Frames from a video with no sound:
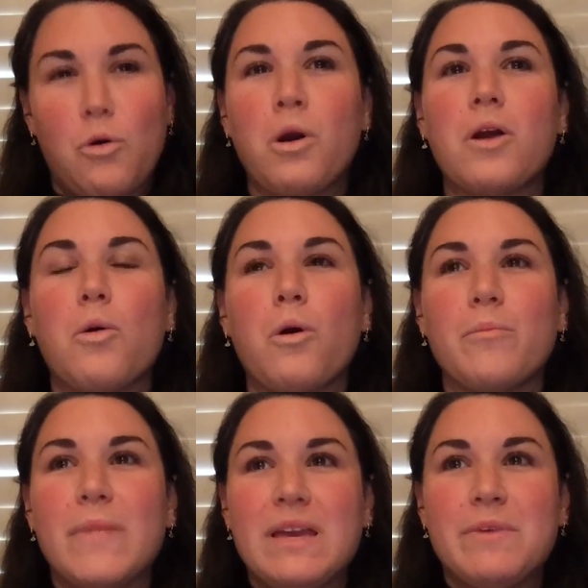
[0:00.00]
Or
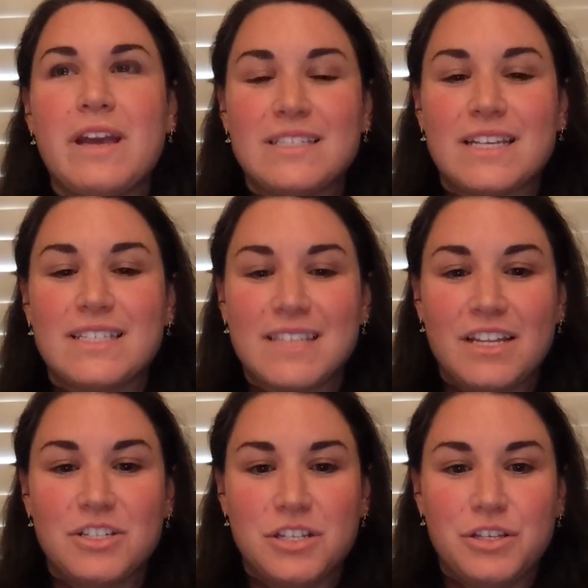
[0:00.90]
maybe, as I said
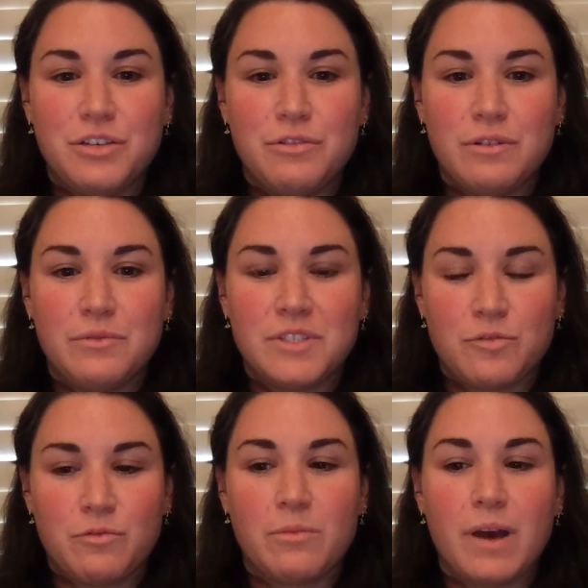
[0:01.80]
it to you, it was
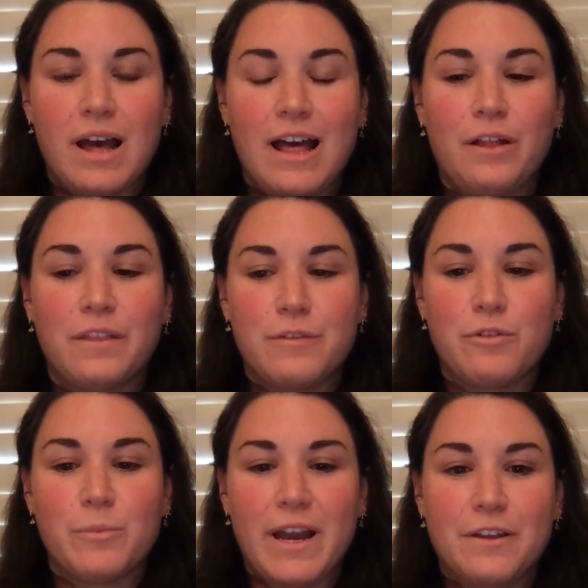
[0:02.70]
a healthy
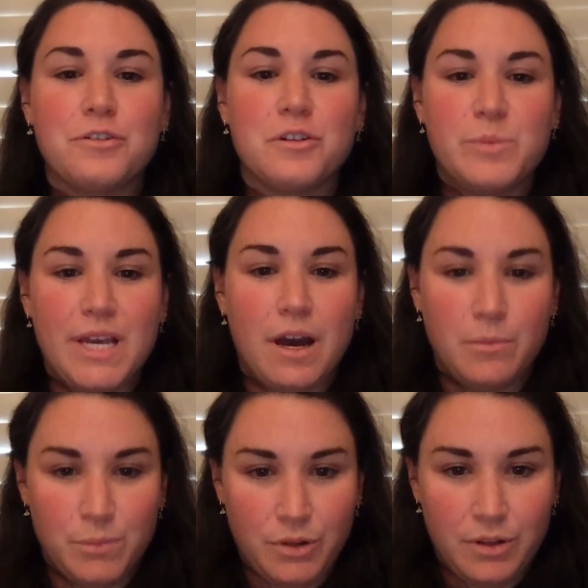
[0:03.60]
reminder to be
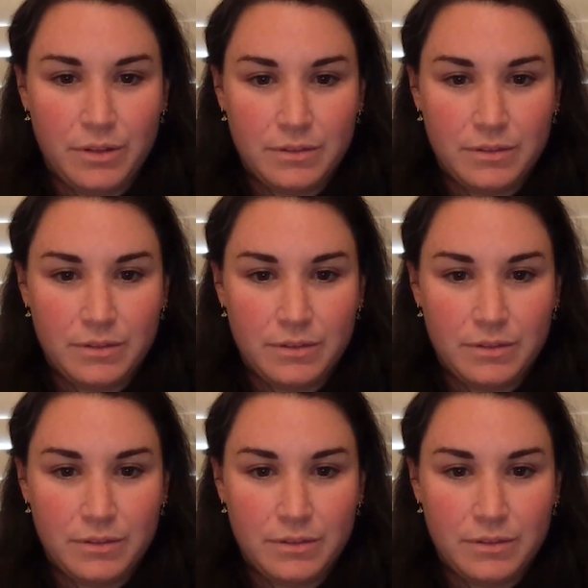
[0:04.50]
humble.